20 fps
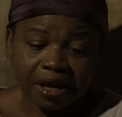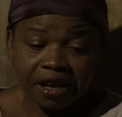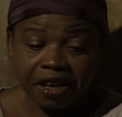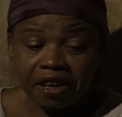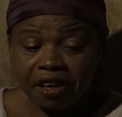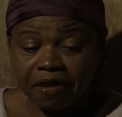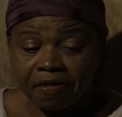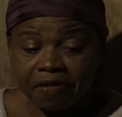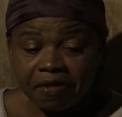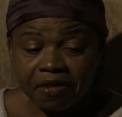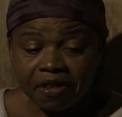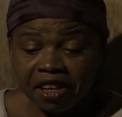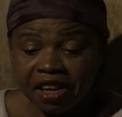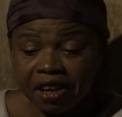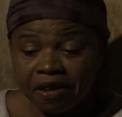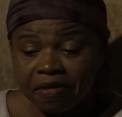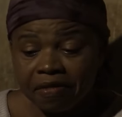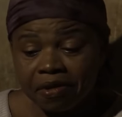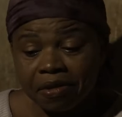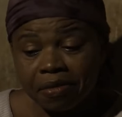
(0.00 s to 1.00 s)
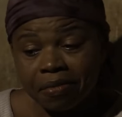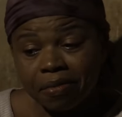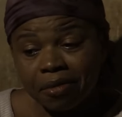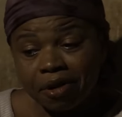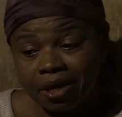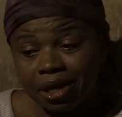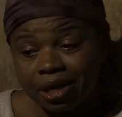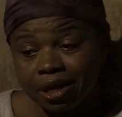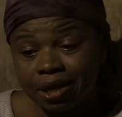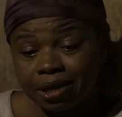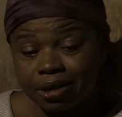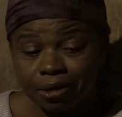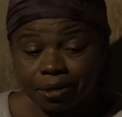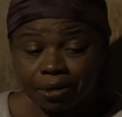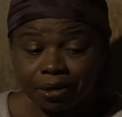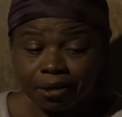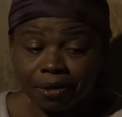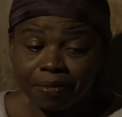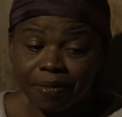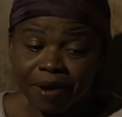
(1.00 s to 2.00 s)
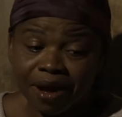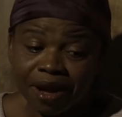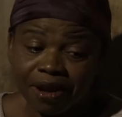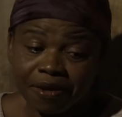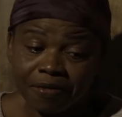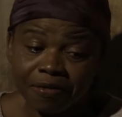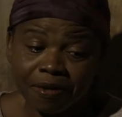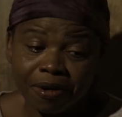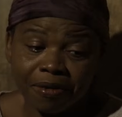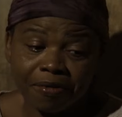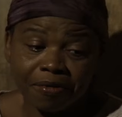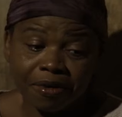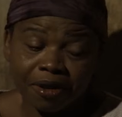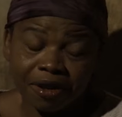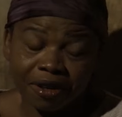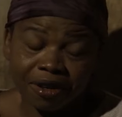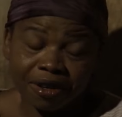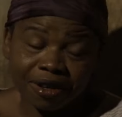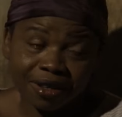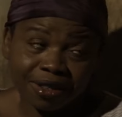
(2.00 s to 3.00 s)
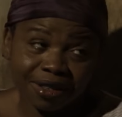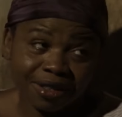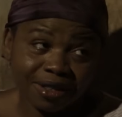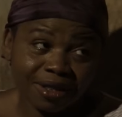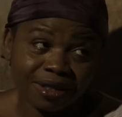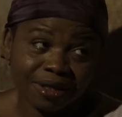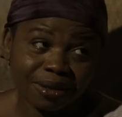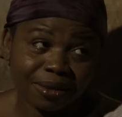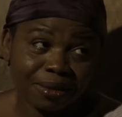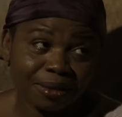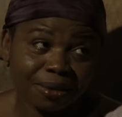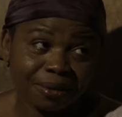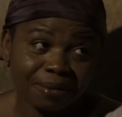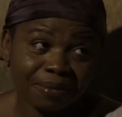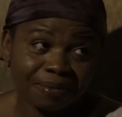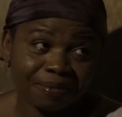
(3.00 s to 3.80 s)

He even gave you money to buy form for your nursing school.